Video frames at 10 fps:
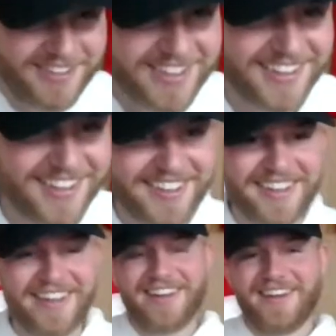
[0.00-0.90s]
You're a
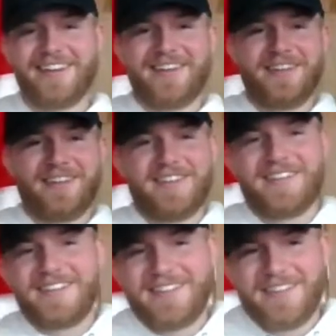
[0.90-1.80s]
practicing
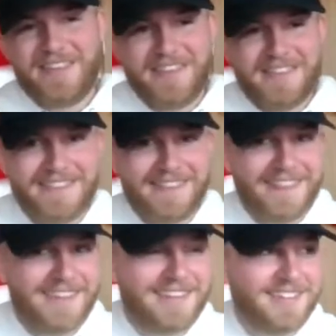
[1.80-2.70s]
monk.
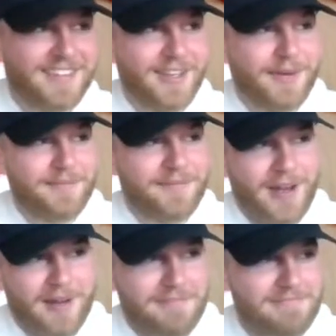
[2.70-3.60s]
You're a Buddhist
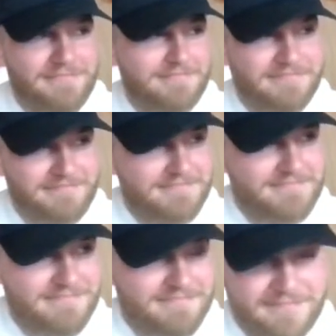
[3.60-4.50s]
monk taking your vow
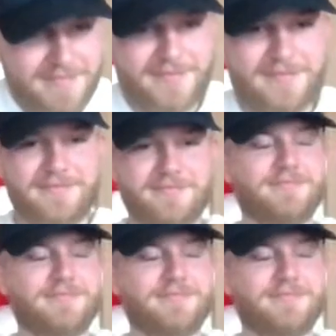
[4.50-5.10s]
of silence.